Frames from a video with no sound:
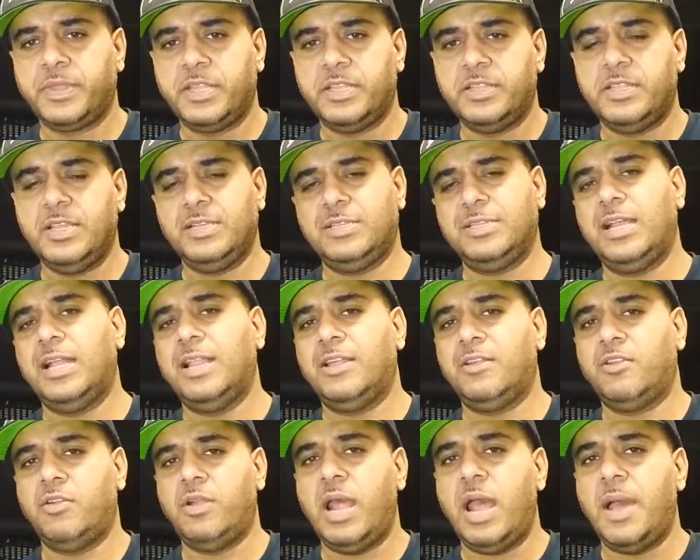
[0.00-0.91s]
They sell
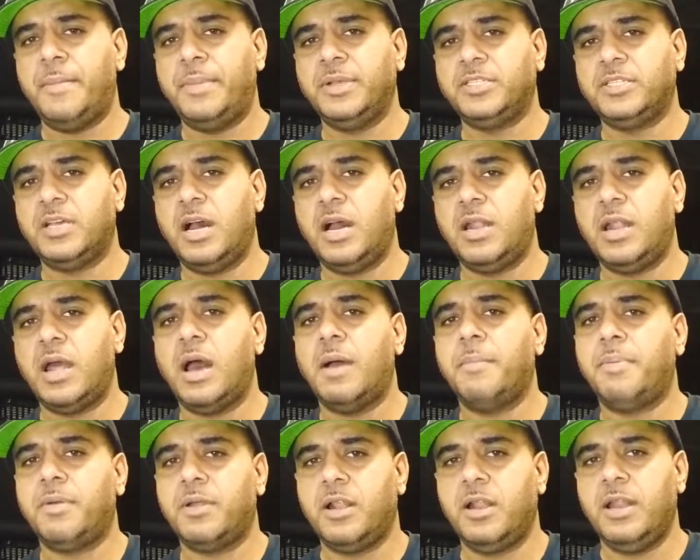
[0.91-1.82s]
it on Amazon.
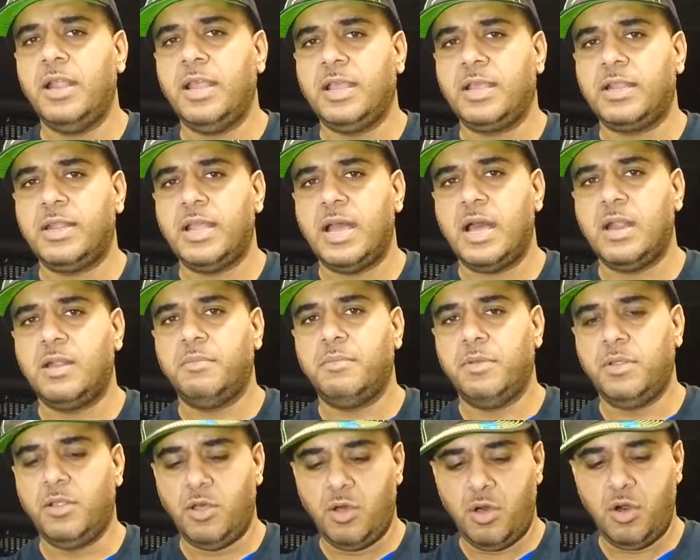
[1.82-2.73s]
I'll put a link down
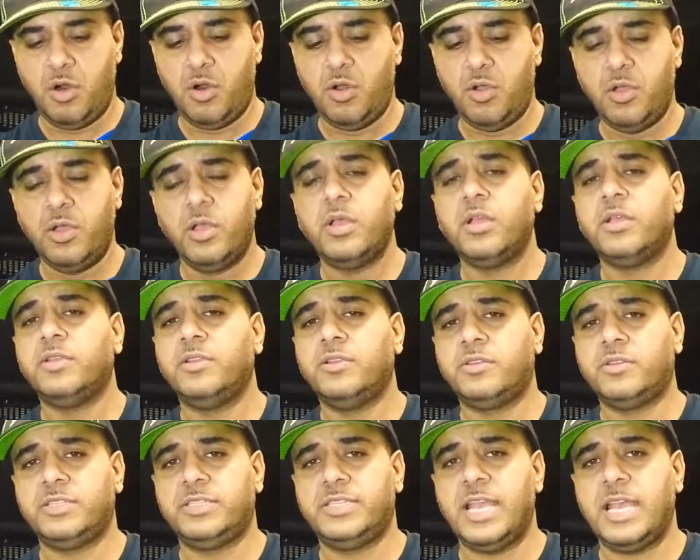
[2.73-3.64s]
below. You
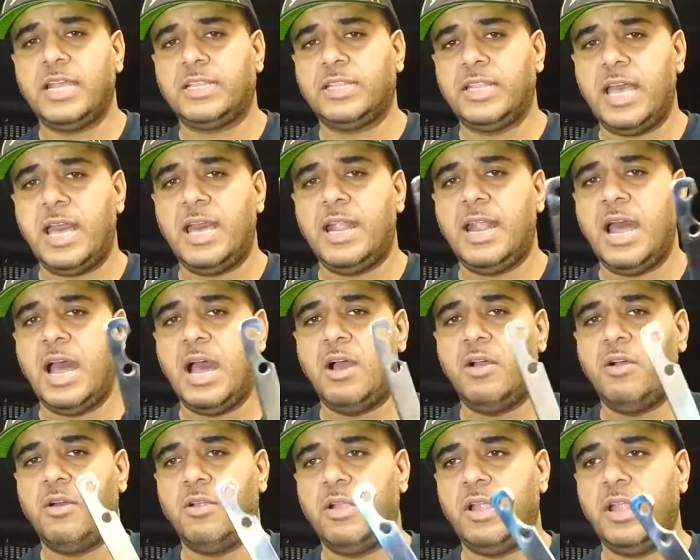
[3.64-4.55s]
can check that
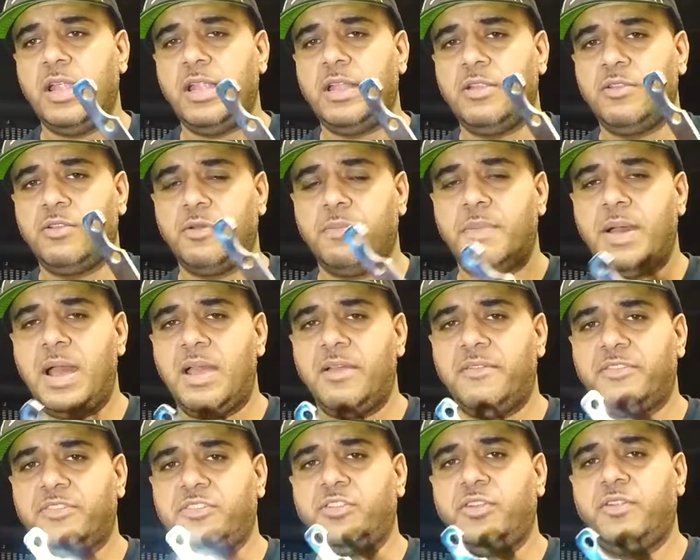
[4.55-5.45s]
out. Alright, you can buy
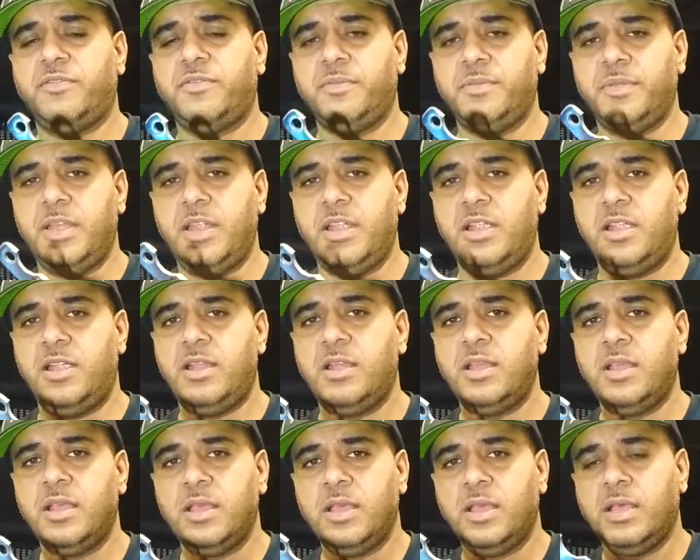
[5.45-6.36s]
it straight from there.
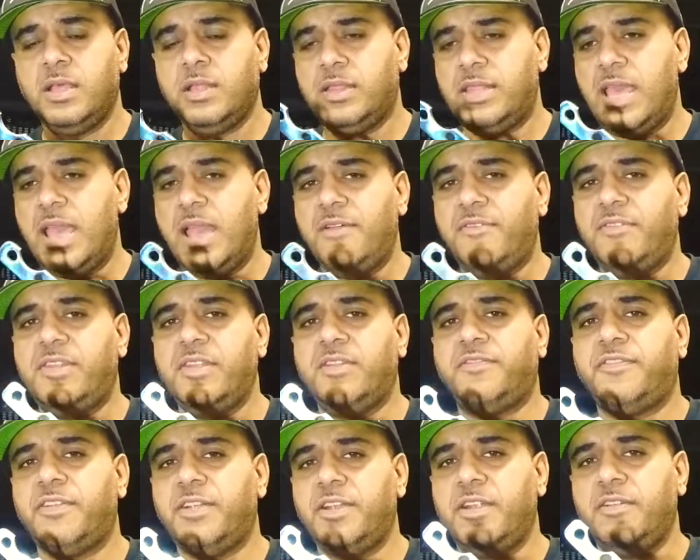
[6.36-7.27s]
They have
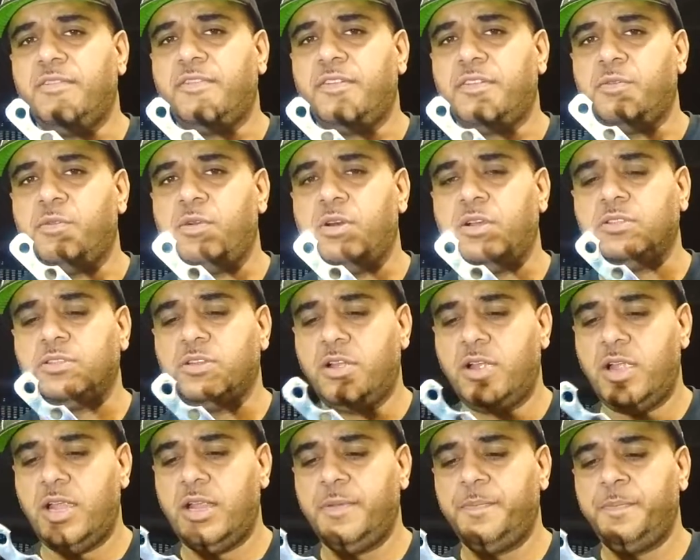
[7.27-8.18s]
different ones.
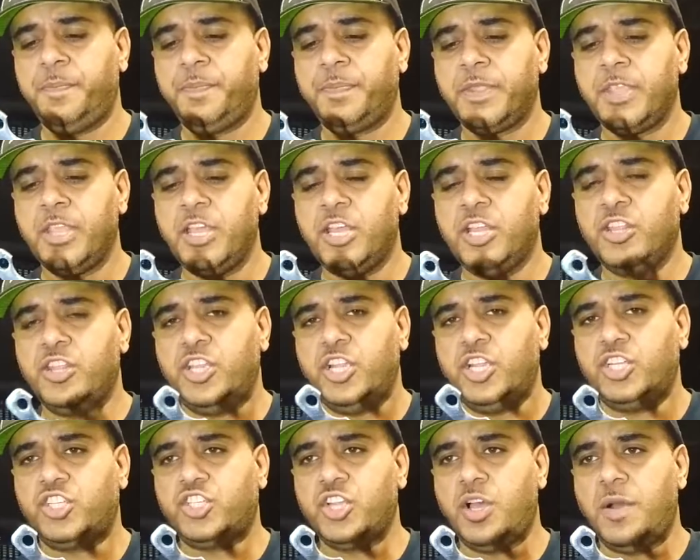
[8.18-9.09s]
Alright,
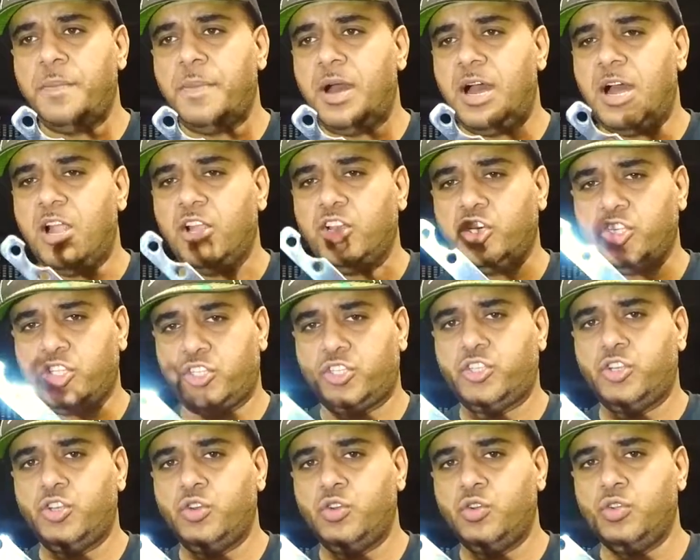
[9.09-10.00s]
there's some just
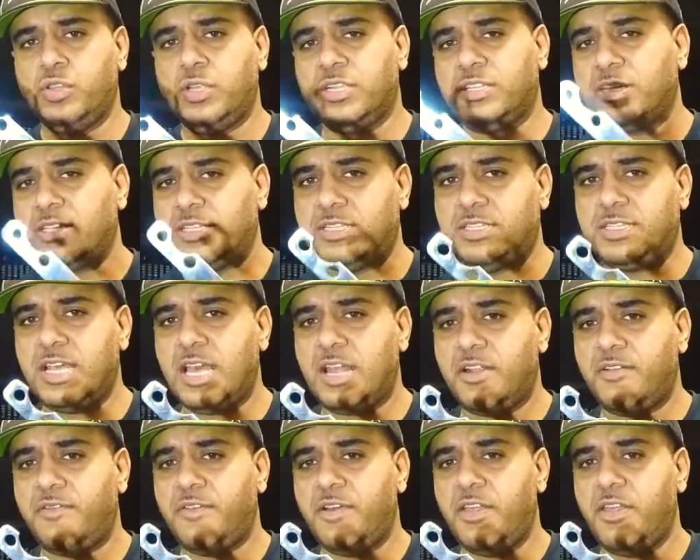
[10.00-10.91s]
two, there's a
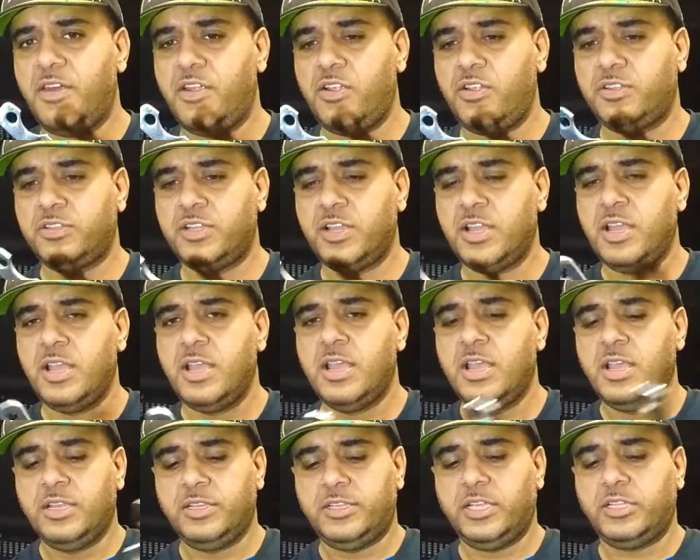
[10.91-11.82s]
set of others.
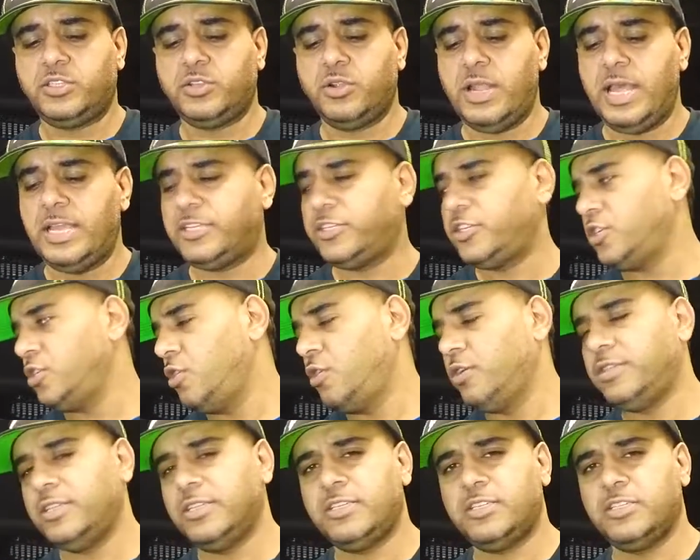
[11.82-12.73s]
Just to let you
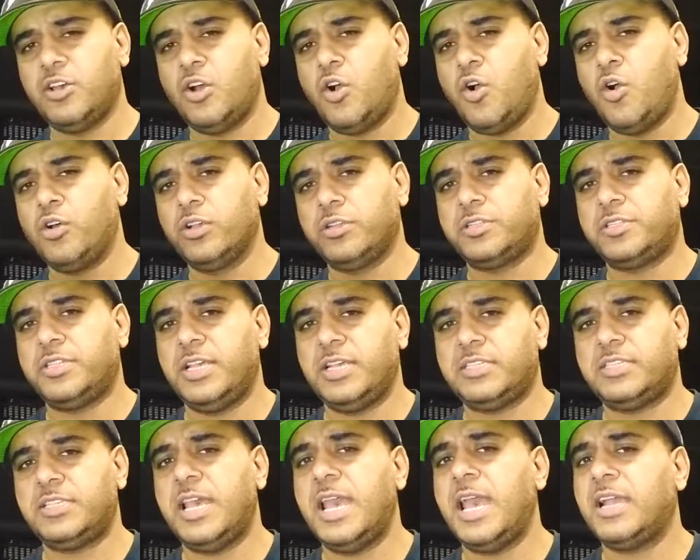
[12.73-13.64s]
know, this is the
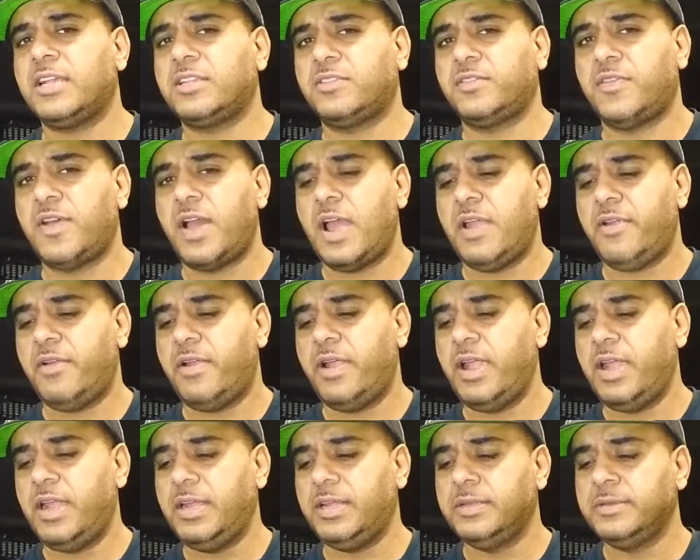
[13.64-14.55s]
06 X5,
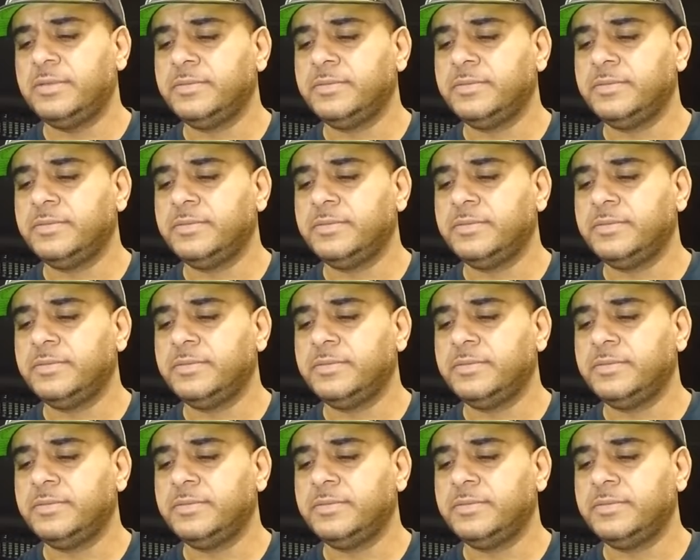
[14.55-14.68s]
right?